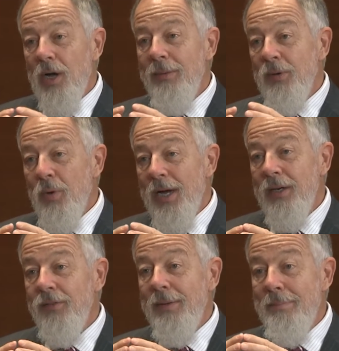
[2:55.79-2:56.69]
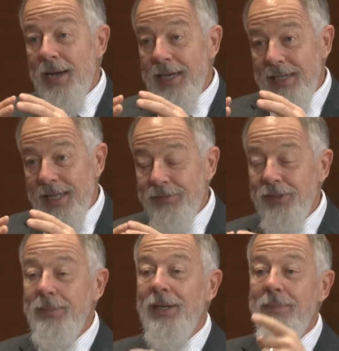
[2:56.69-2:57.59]
I'm aware of at my
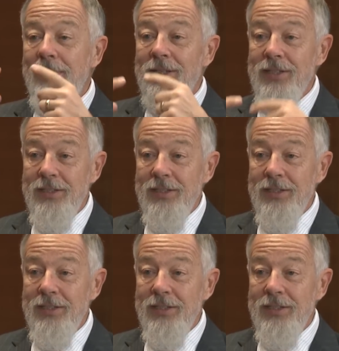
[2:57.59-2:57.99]
level, but I pass